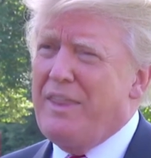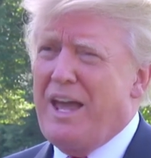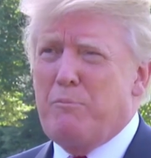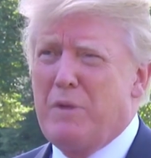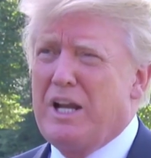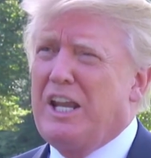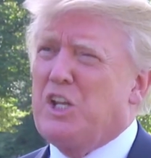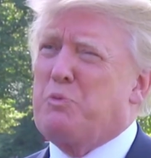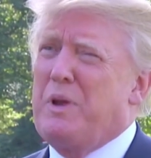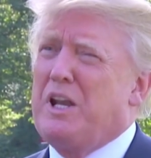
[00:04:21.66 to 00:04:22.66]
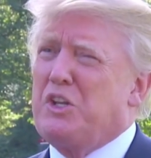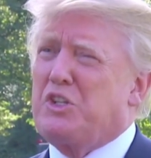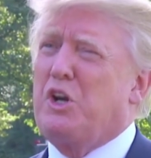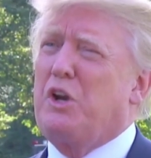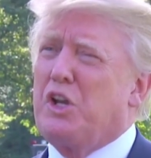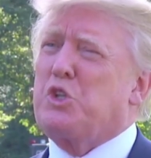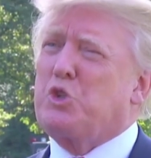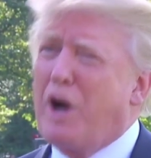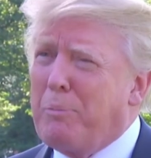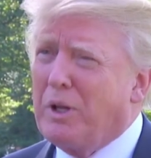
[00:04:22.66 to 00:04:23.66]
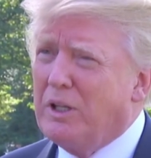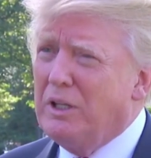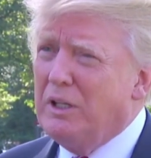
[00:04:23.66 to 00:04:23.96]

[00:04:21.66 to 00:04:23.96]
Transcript: And that money has been in serious trouble.